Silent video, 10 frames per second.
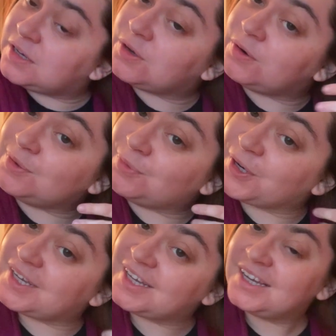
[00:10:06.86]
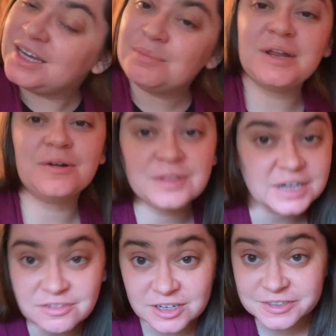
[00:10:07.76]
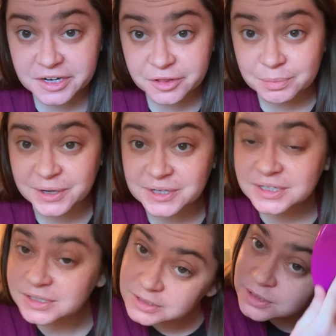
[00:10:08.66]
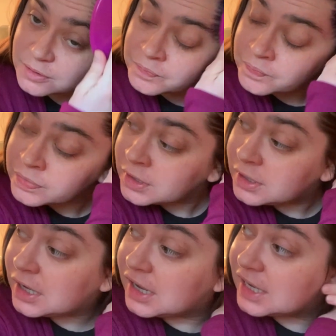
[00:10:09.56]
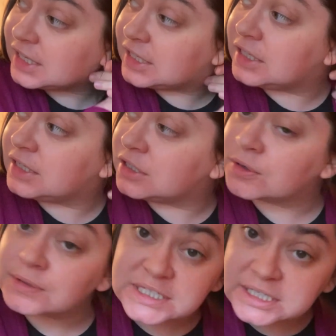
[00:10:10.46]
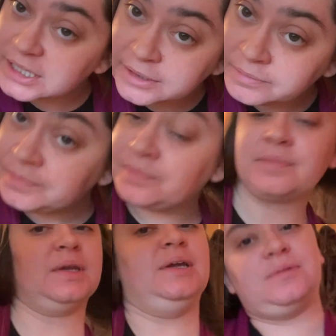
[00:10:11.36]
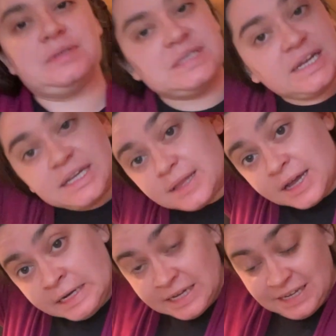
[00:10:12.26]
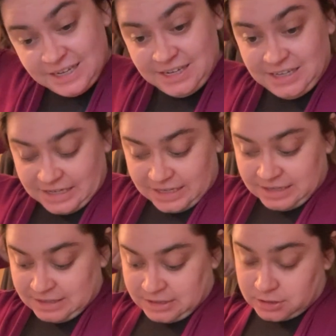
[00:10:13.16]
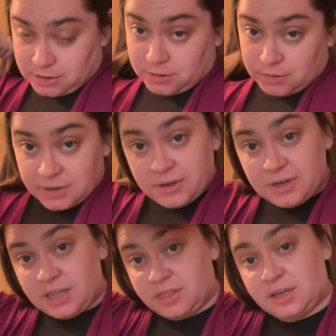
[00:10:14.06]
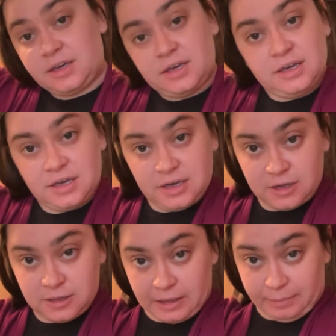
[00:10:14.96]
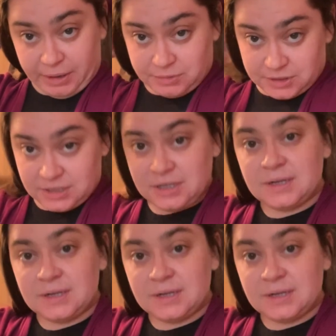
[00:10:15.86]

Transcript: going to work, but I don't think I finished the other part. So I don't see a line. I don't see any line. So I think that I'm out